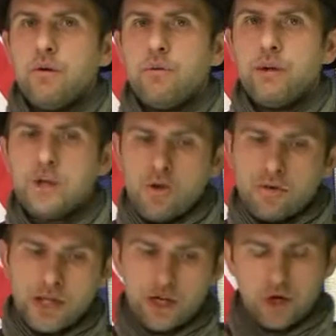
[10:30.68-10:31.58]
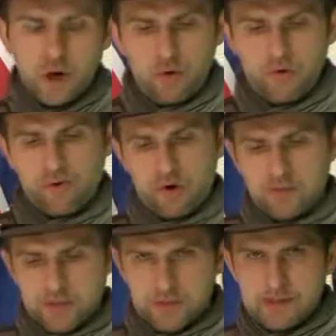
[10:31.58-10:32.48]
we don't go
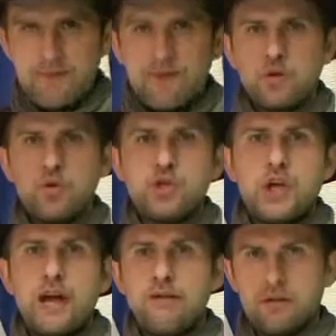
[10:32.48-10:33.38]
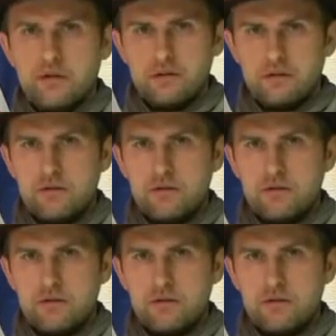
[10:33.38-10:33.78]
from specific to general